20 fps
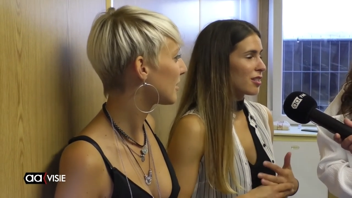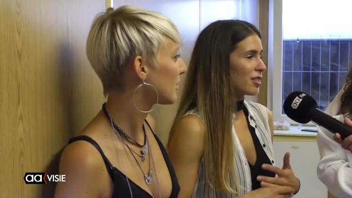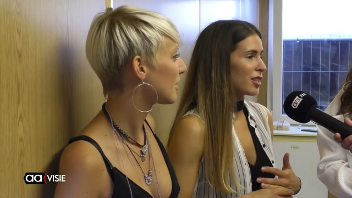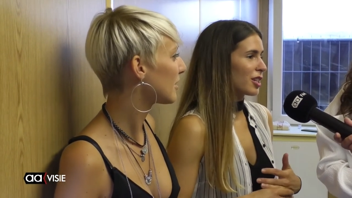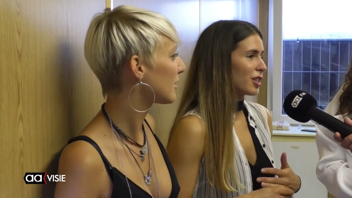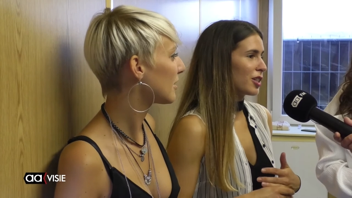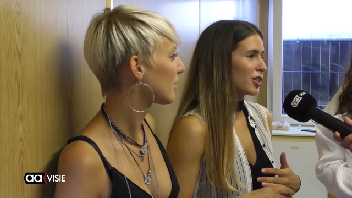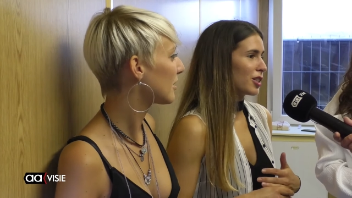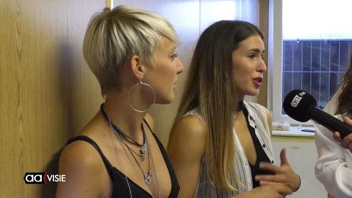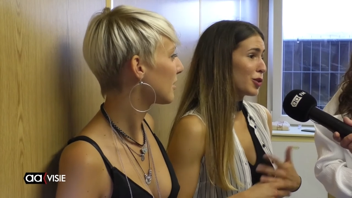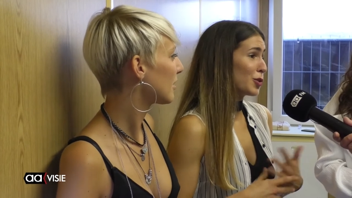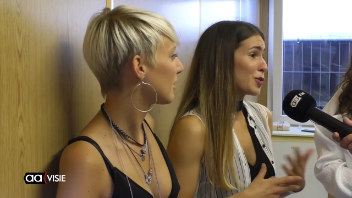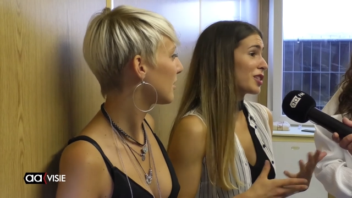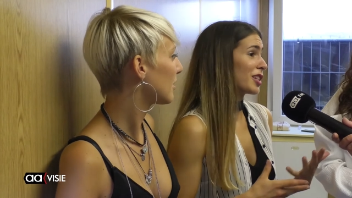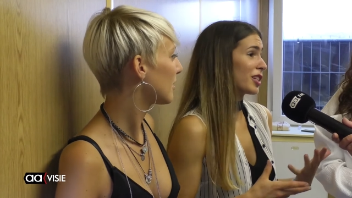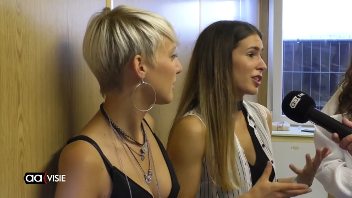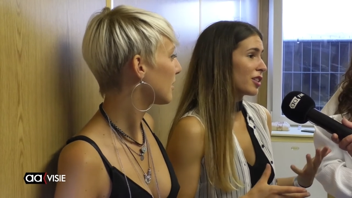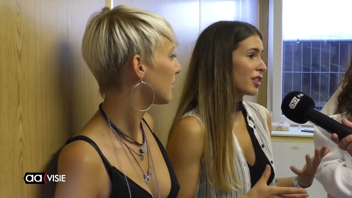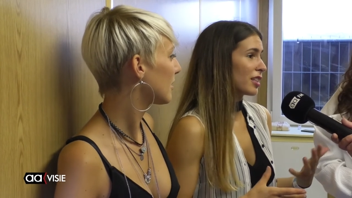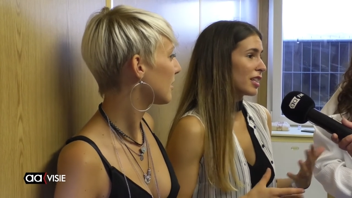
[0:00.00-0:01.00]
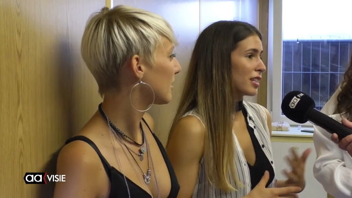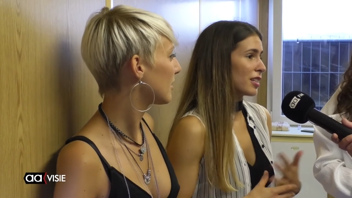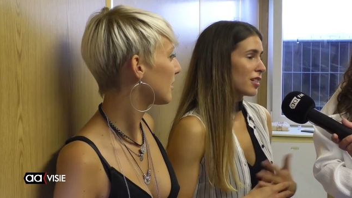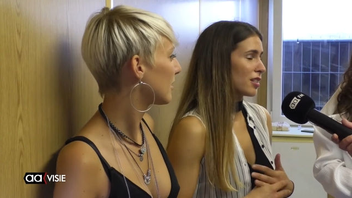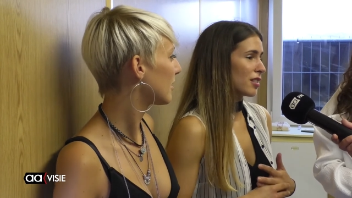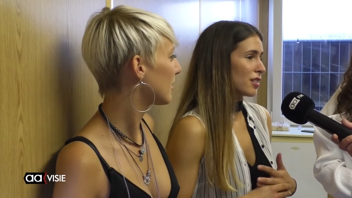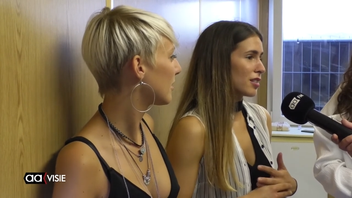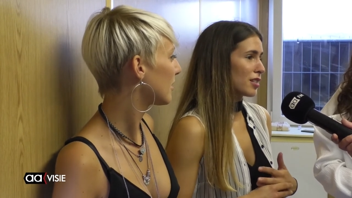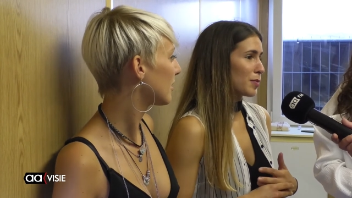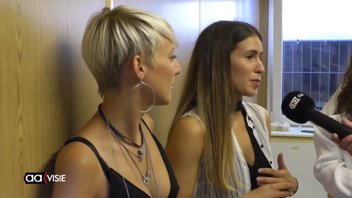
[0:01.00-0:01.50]
Speaker 1: a single, new single
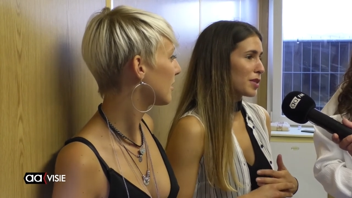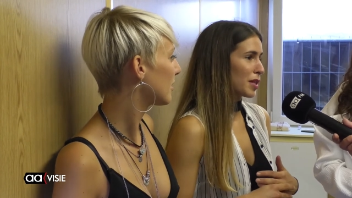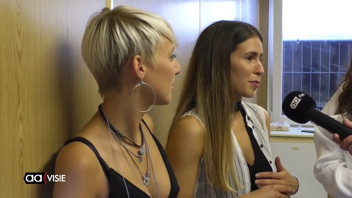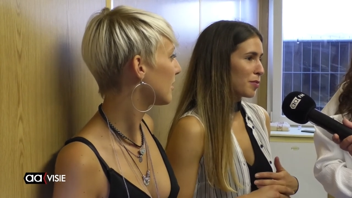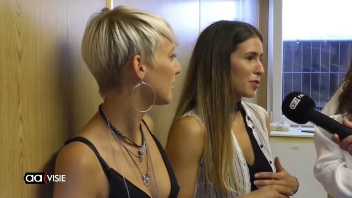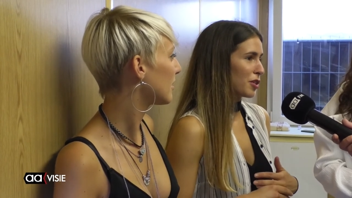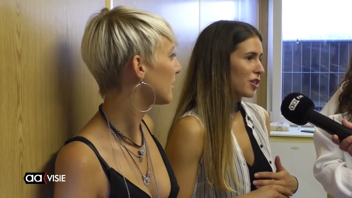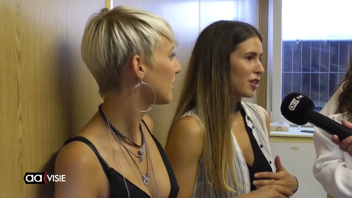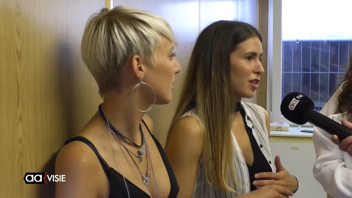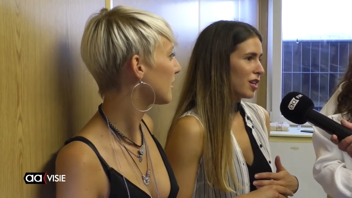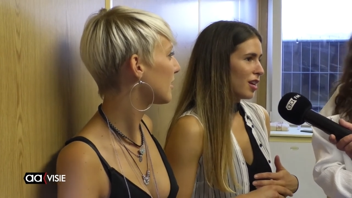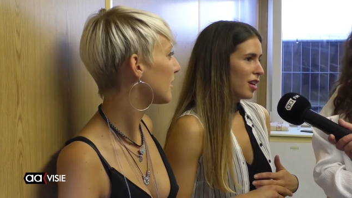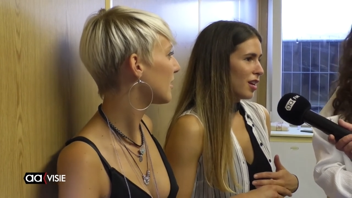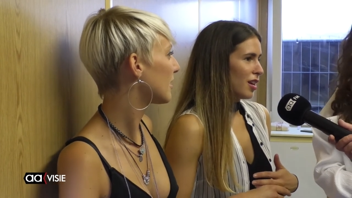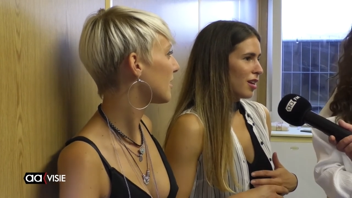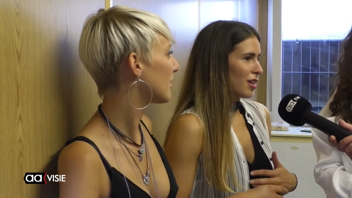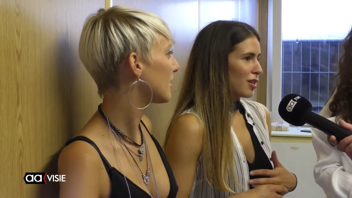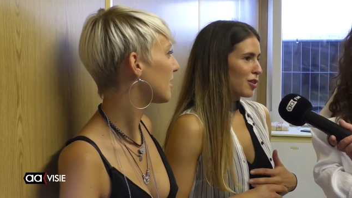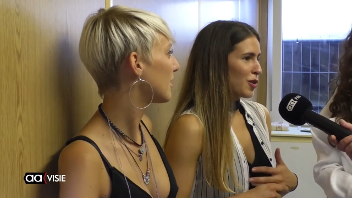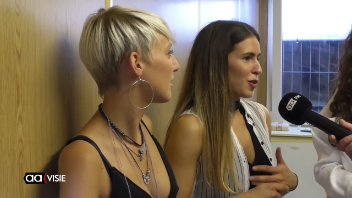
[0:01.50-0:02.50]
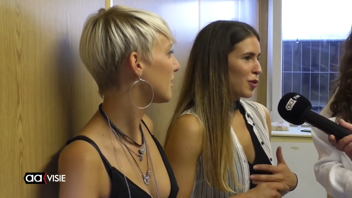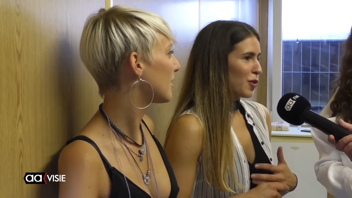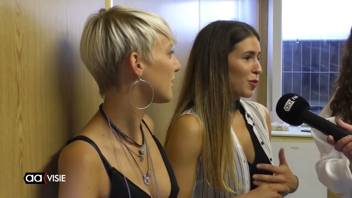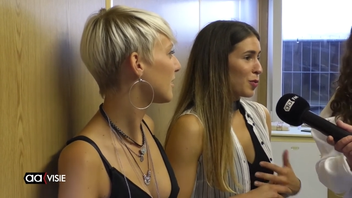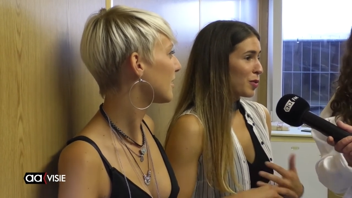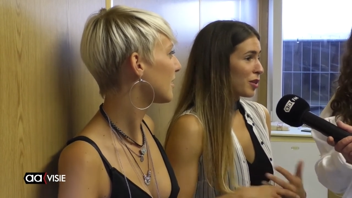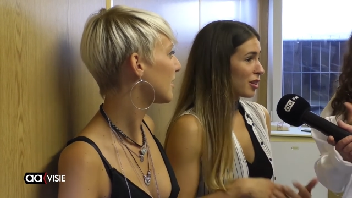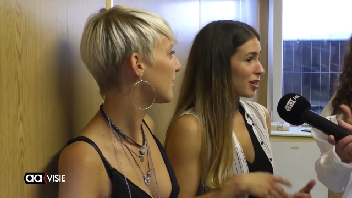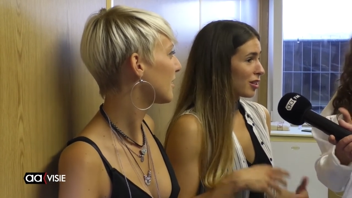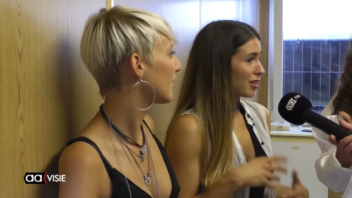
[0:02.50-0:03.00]
in uh, September.
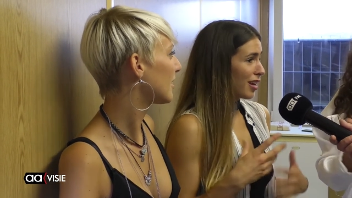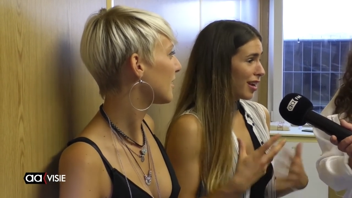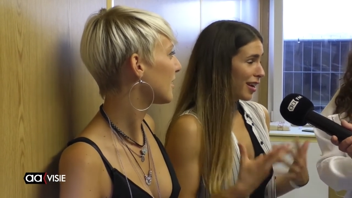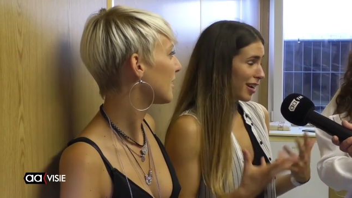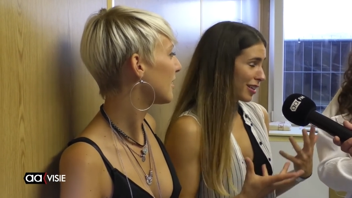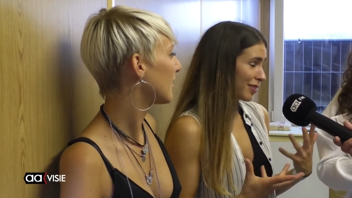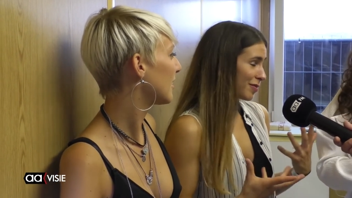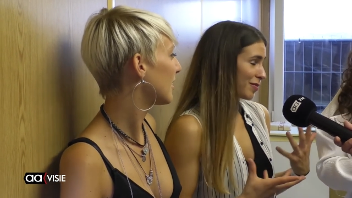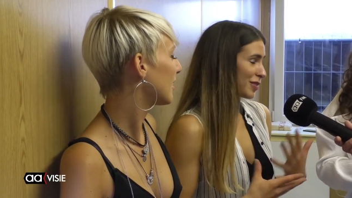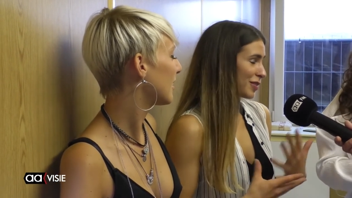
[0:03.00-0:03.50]
So we are, yeah,